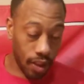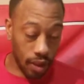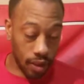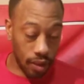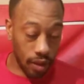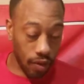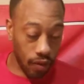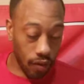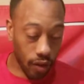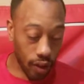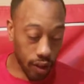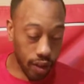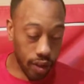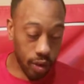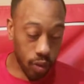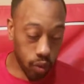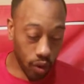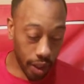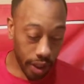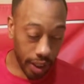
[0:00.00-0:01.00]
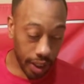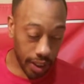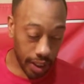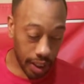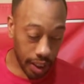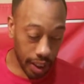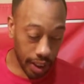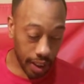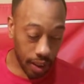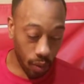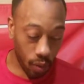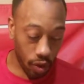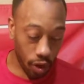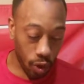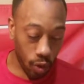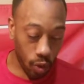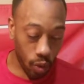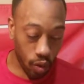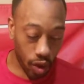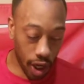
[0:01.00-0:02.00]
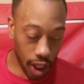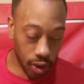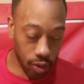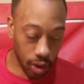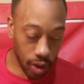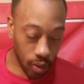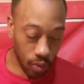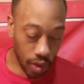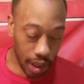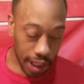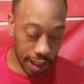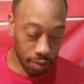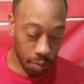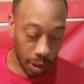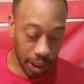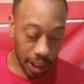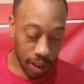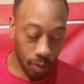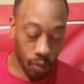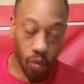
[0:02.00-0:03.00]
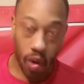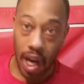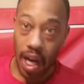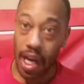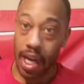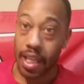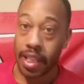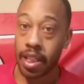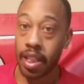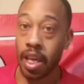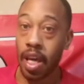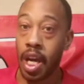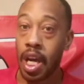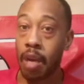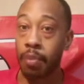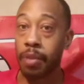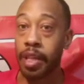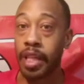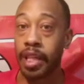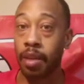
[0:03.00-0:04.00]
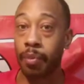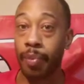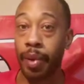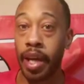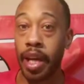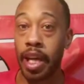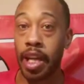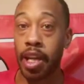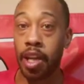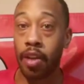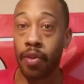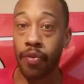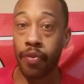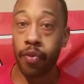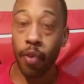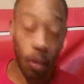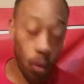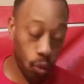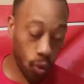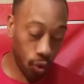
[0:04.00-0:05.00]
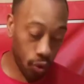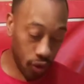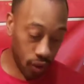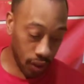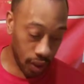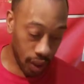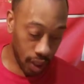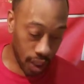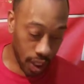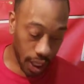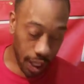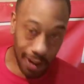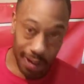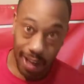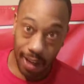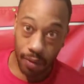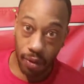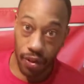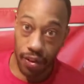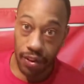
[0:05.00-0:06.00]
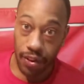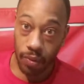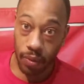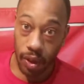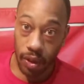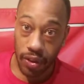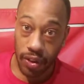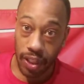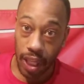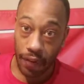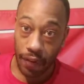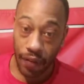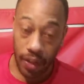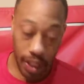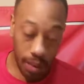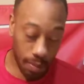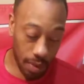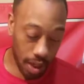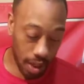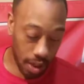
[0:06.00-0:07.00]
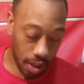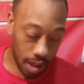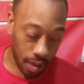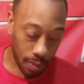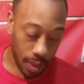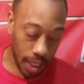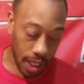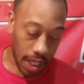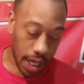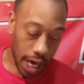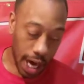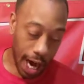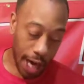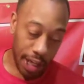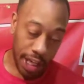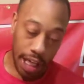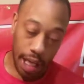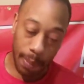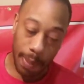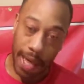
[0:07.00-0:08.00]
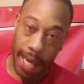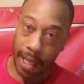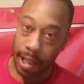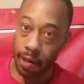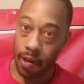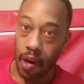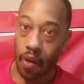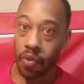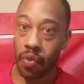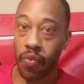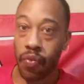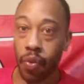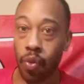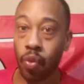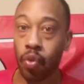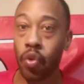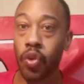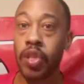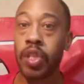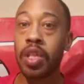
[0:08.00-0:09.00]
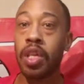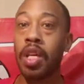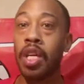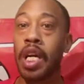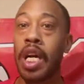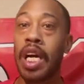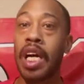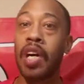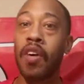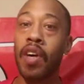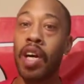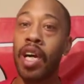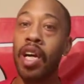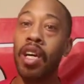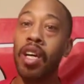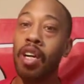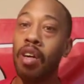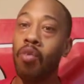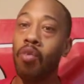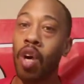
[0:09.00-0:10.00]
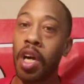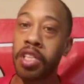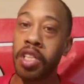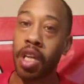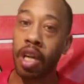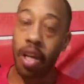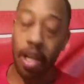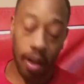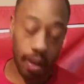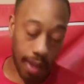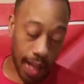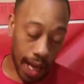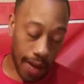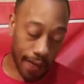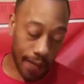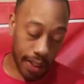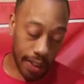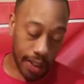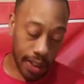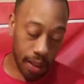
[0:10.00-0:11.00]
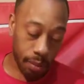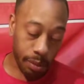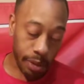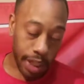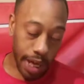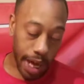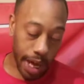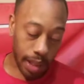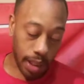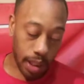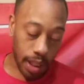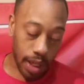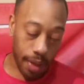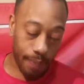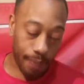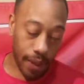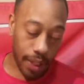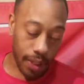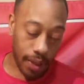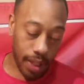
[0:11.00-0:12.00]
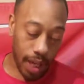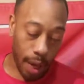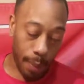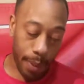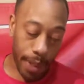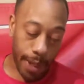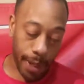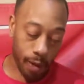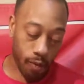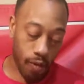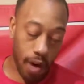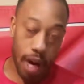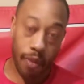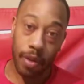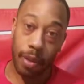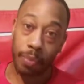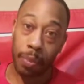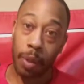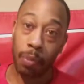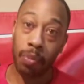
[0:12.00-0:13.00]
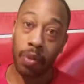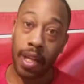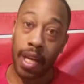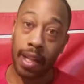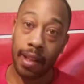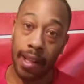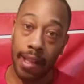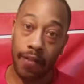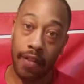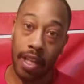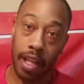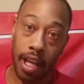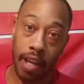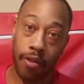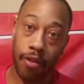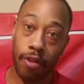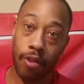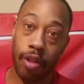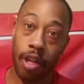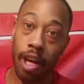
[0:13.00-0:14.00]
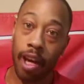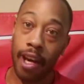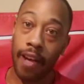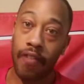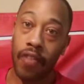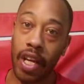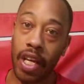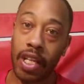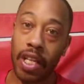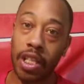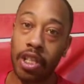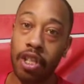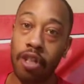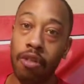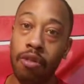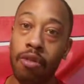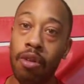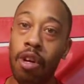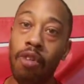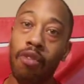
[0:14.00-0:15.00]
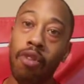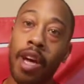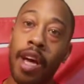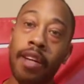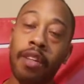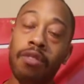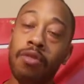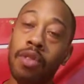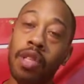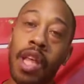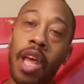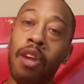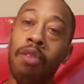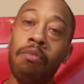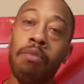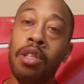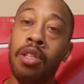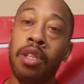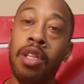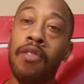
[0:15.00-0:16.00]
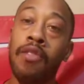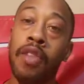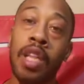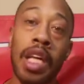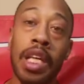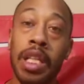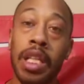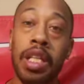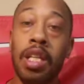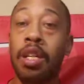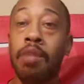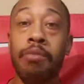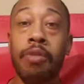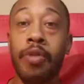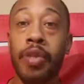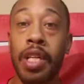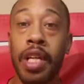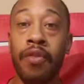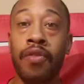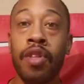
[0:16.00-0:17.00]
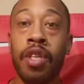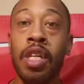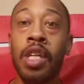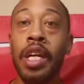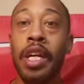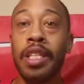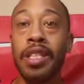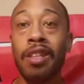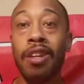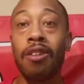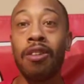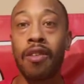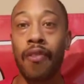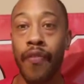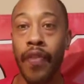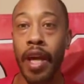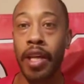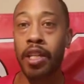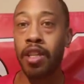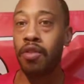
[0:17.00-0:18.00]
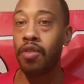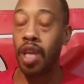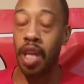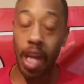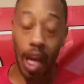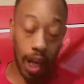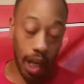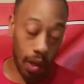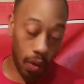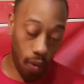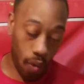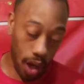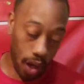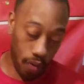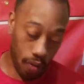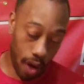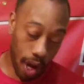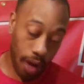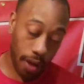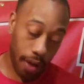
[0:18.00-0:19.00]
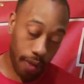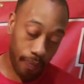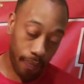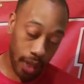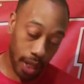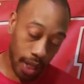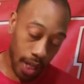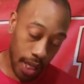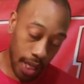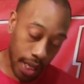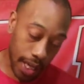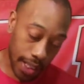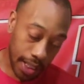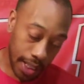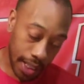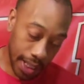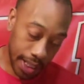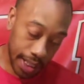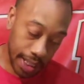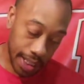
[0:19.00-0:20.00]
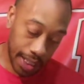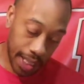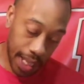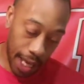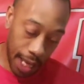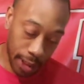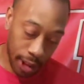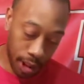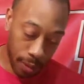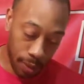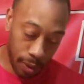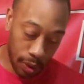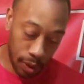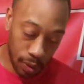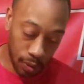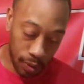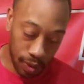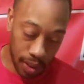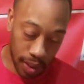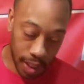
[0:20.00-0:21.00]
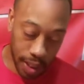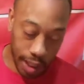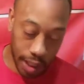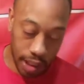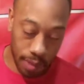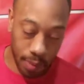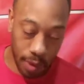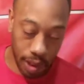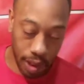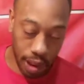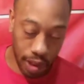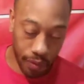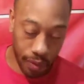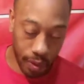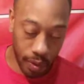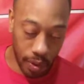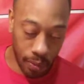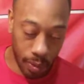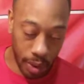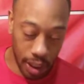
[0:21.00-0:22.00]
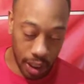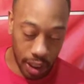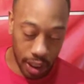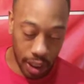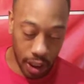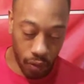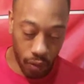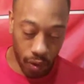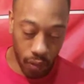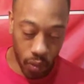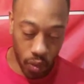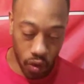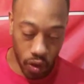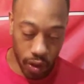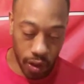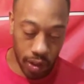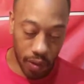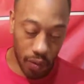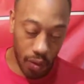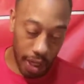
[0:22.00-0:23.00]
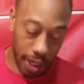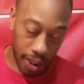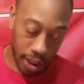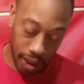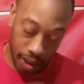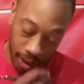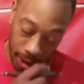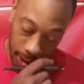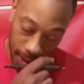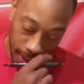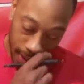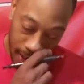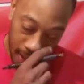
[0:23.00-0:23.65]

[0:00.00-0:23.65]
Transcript: So verse 20, it says, the one who walks with the wise will become wise, but the companion of fools, all right, will suffer them harm. All right, keep hanging around with fools. All right, watch how your life ends up jacked up. Stop hanging around with people that live in evil and think that I don't live like them or whatever. It's going to affect you. You can't get away around it. It says, disaster pursues sinners, but good rewards the righteous.